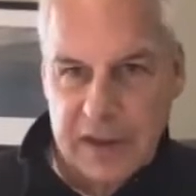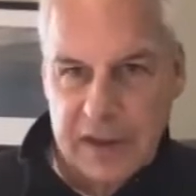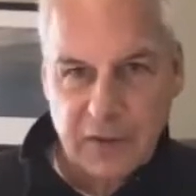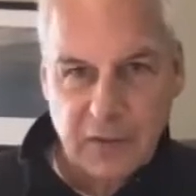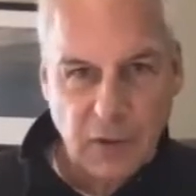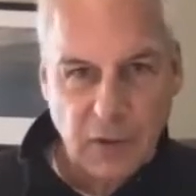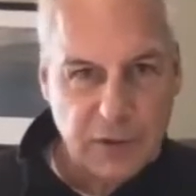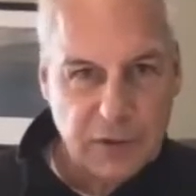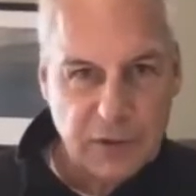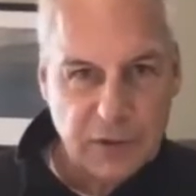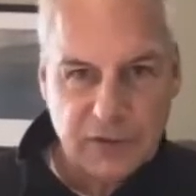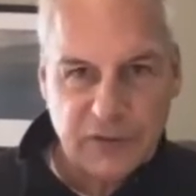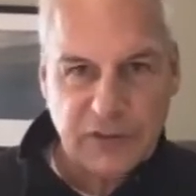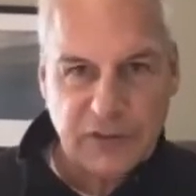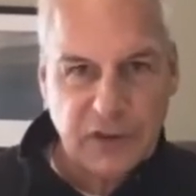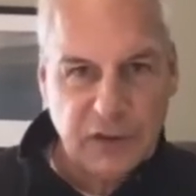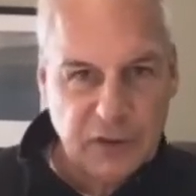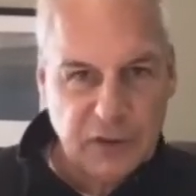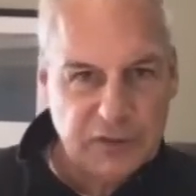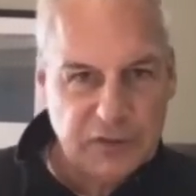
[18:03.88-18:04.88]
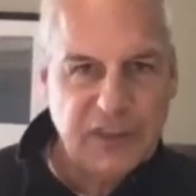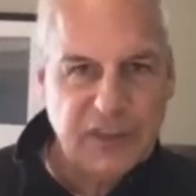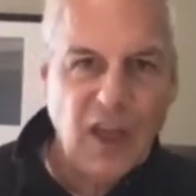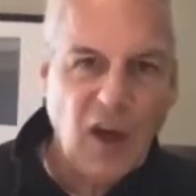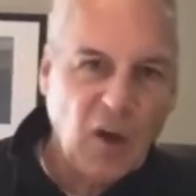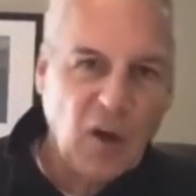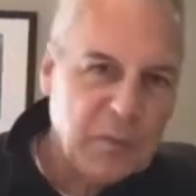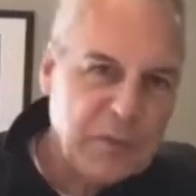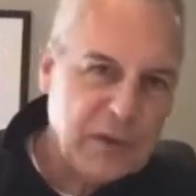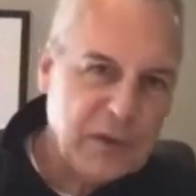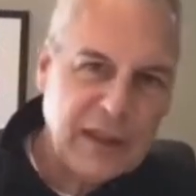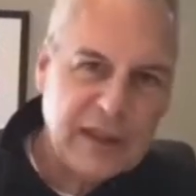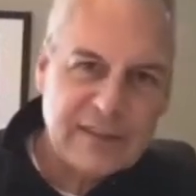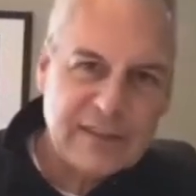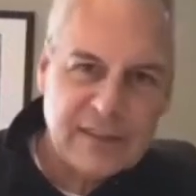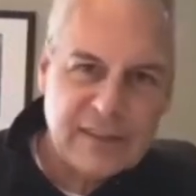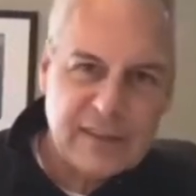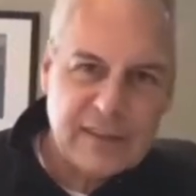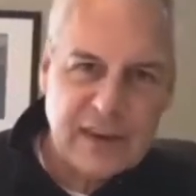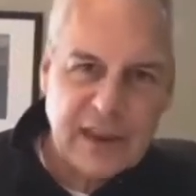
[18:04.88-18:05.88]
grow your skills to help you get
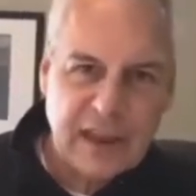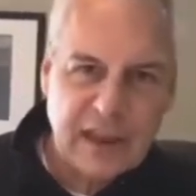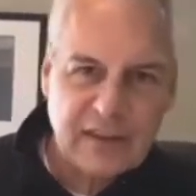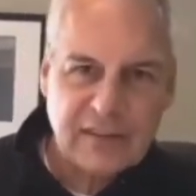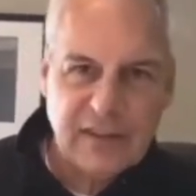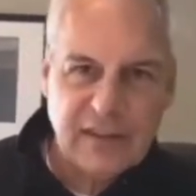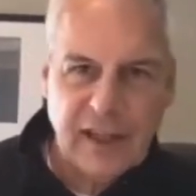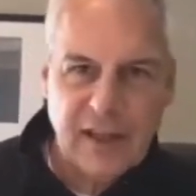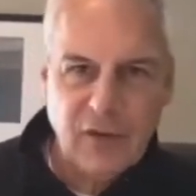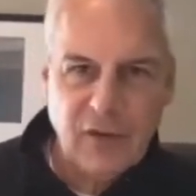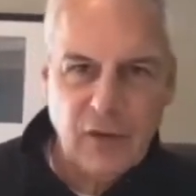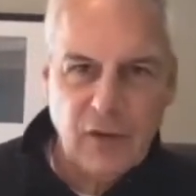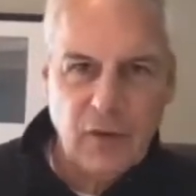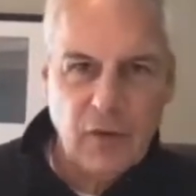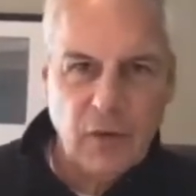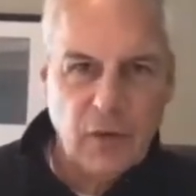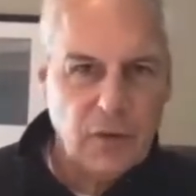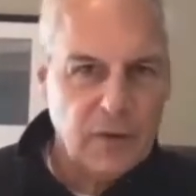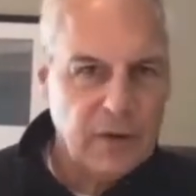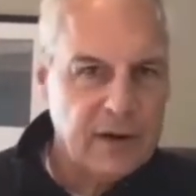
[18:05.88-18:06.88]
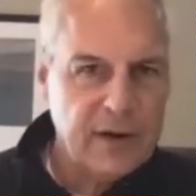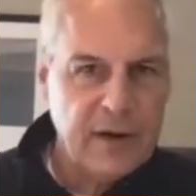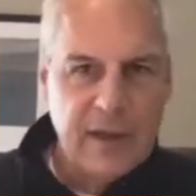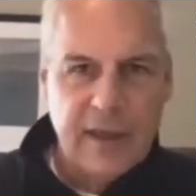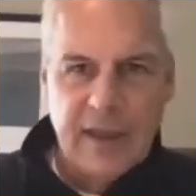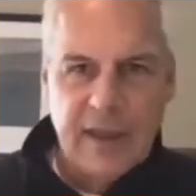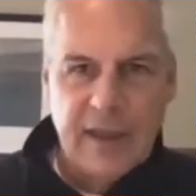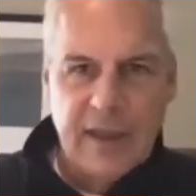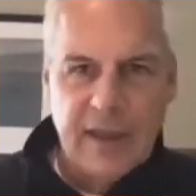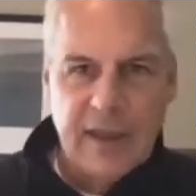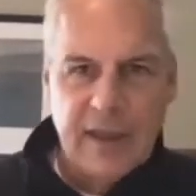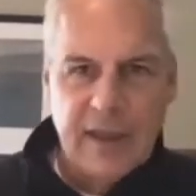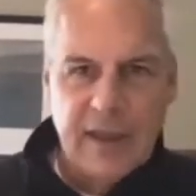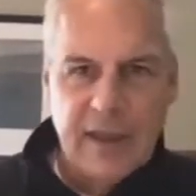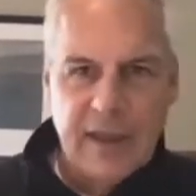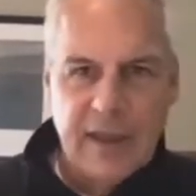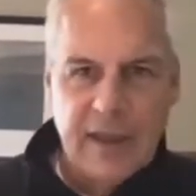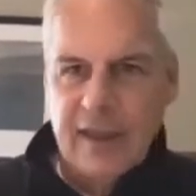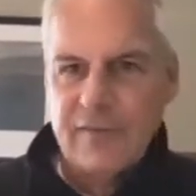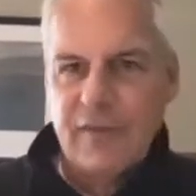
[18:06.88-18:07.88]
to the next level, or if I
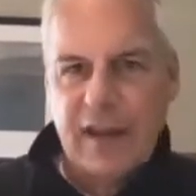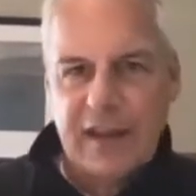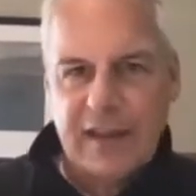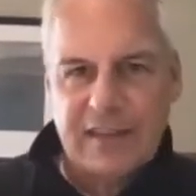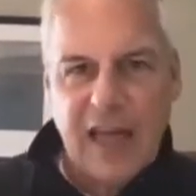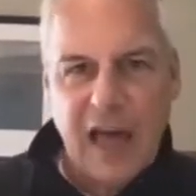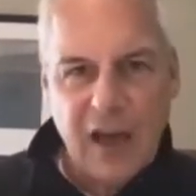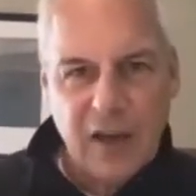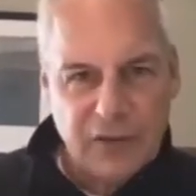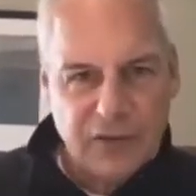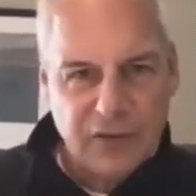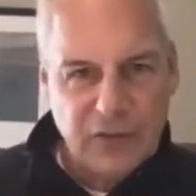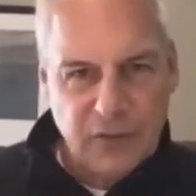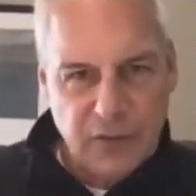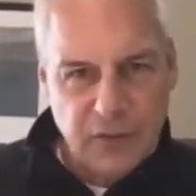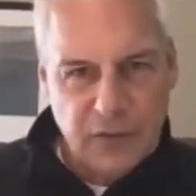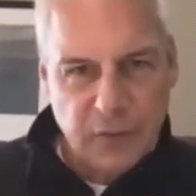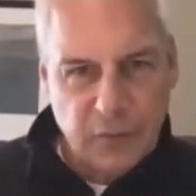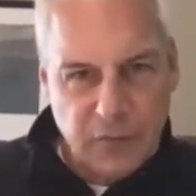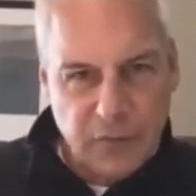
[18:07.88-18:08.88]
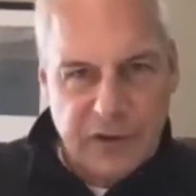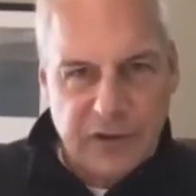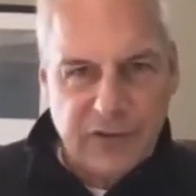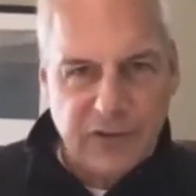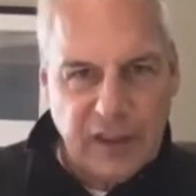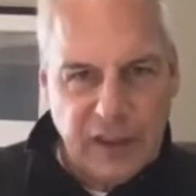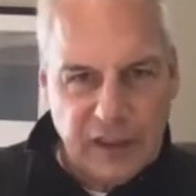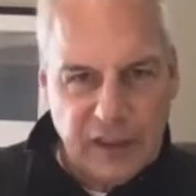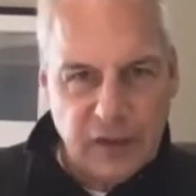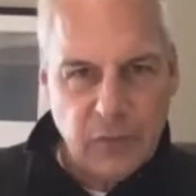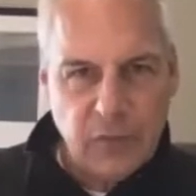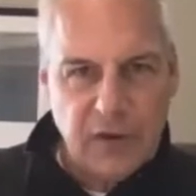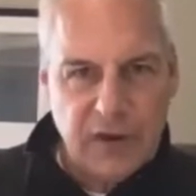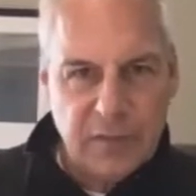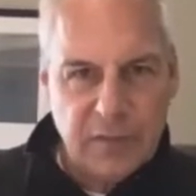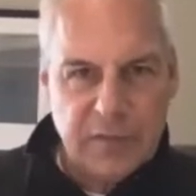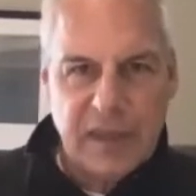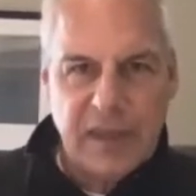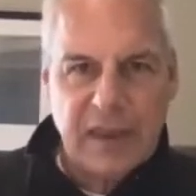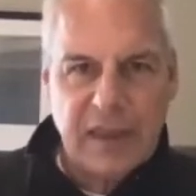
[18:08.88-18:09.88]
acknowledge you and appreciate you in a
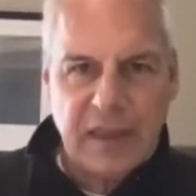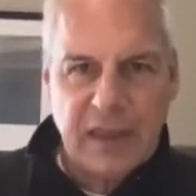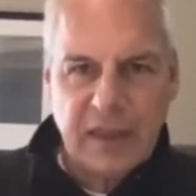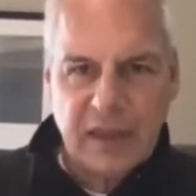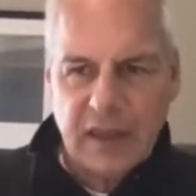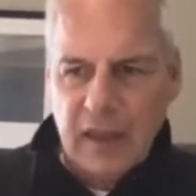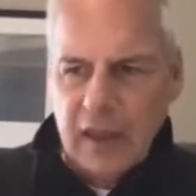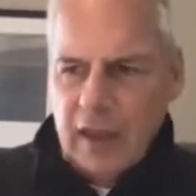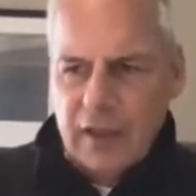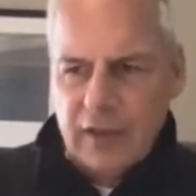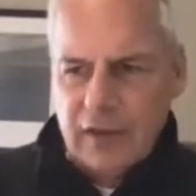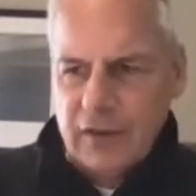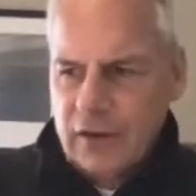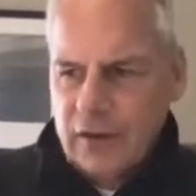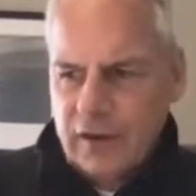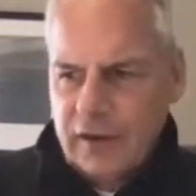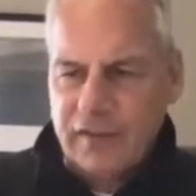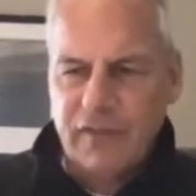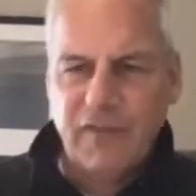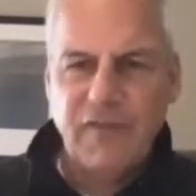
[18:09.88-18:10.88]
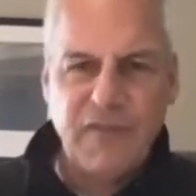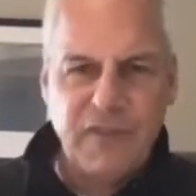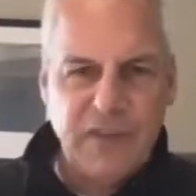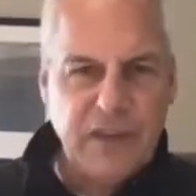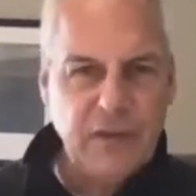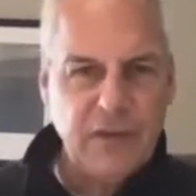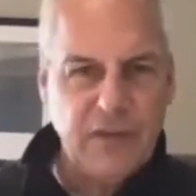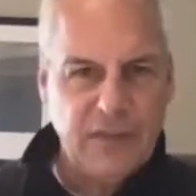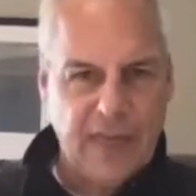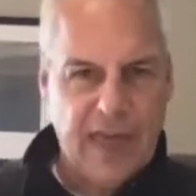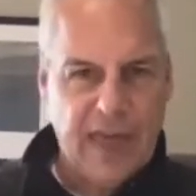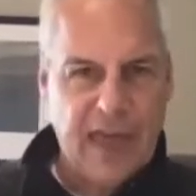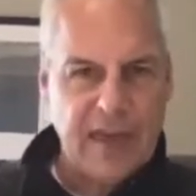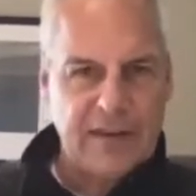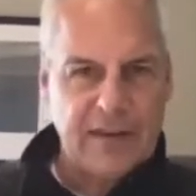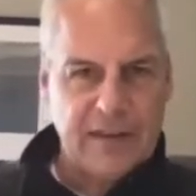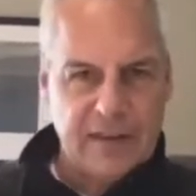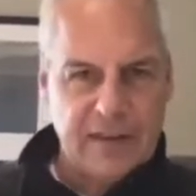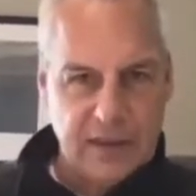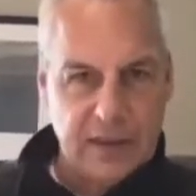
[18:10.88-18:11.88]
meeting, you're going to feel
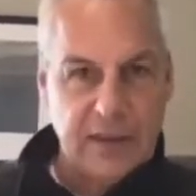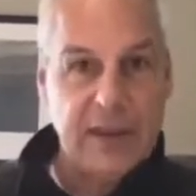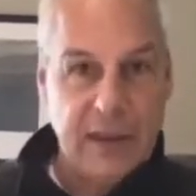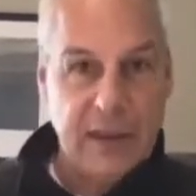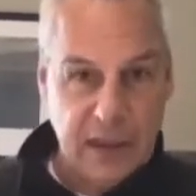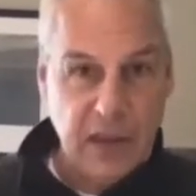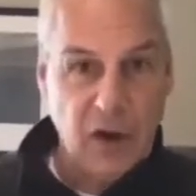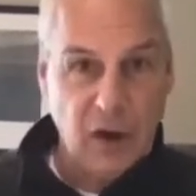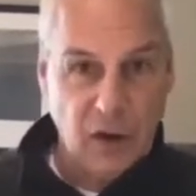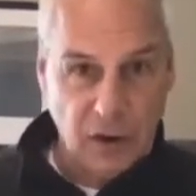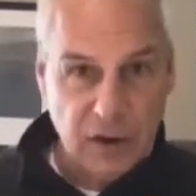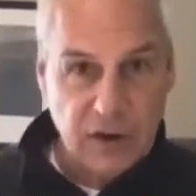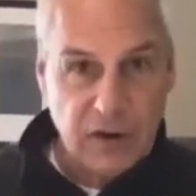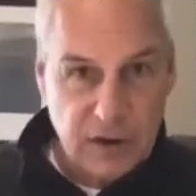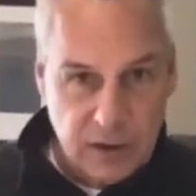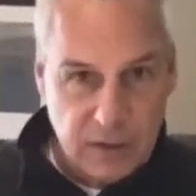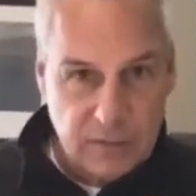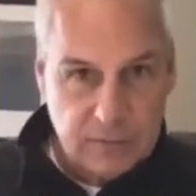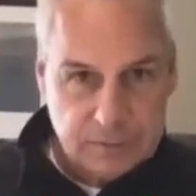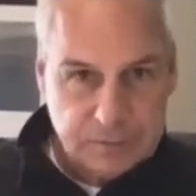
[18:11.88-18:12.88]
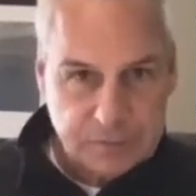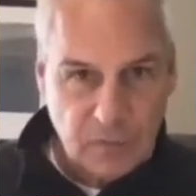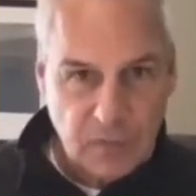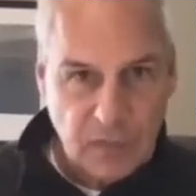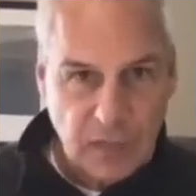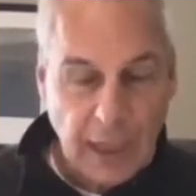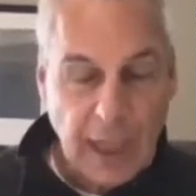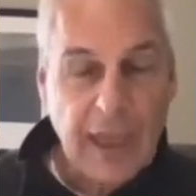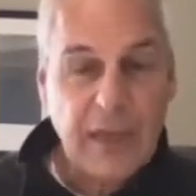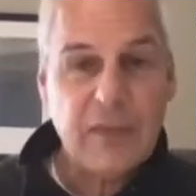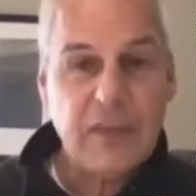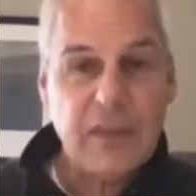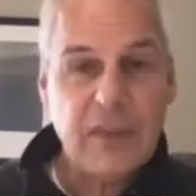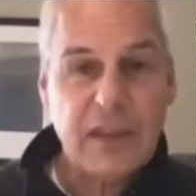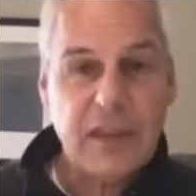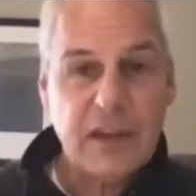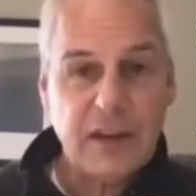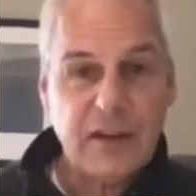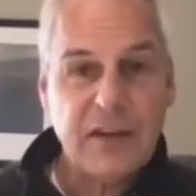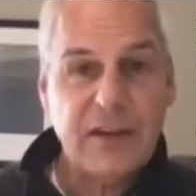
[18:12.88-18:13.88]
that here. And the
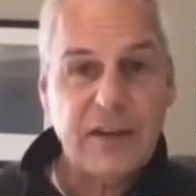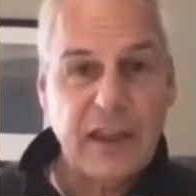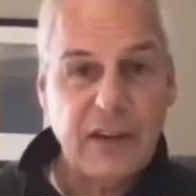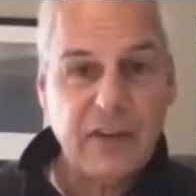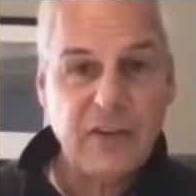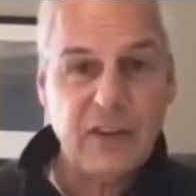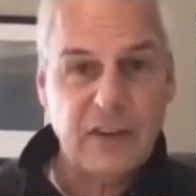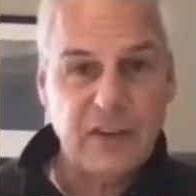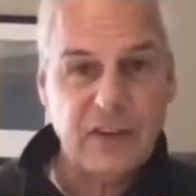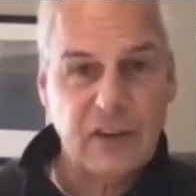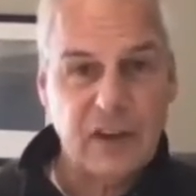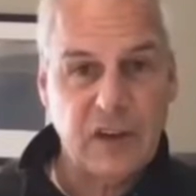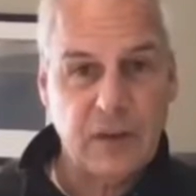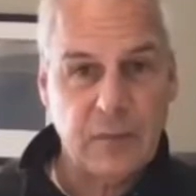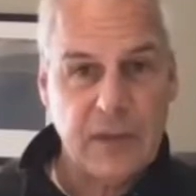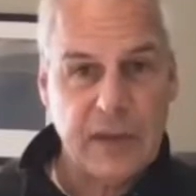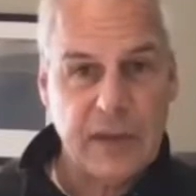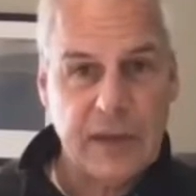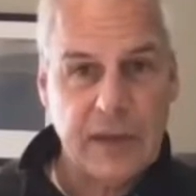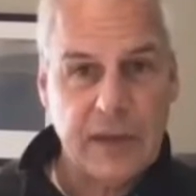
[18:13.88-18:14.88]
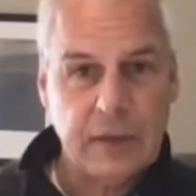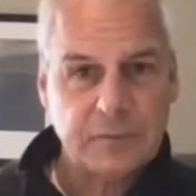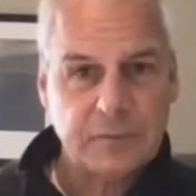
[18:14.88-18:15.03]
inclination is going to be,